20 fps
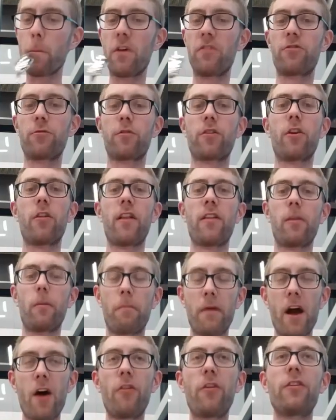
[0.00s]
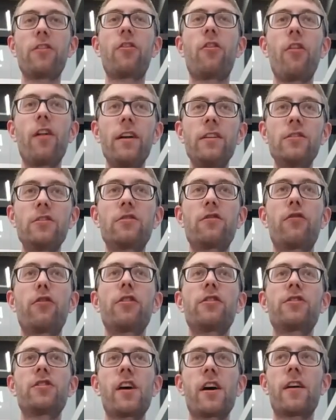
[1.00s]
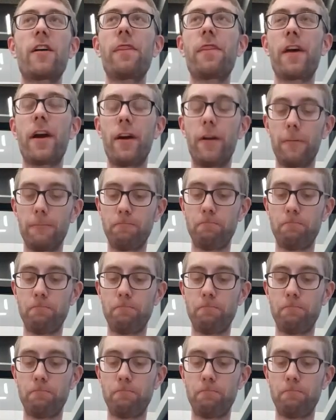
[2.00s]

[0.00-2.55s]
So we're going to let the palate cleanse for a second there,